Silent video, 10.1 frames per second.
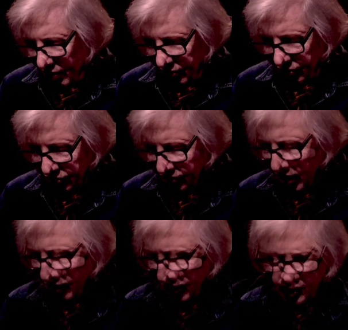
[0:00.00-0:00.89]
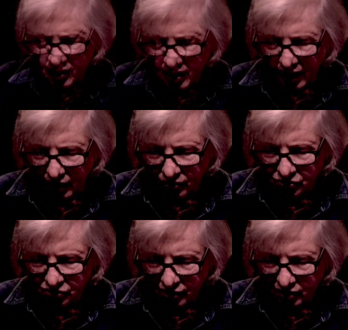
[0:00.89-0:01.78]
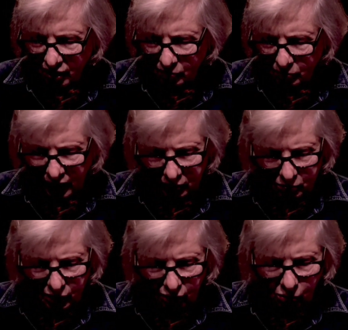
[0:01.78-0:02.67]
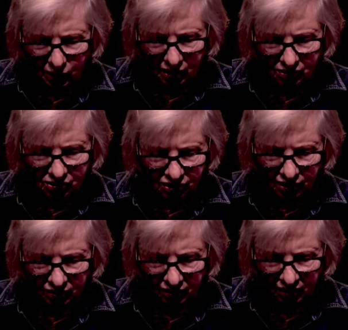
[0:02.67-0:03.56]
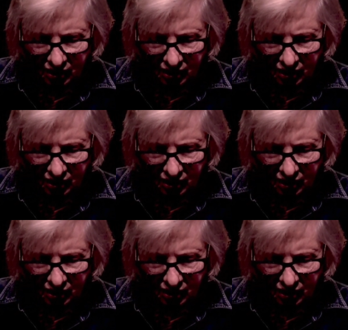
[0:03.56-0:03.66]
Sarah, hair stuck up like milkweed silk,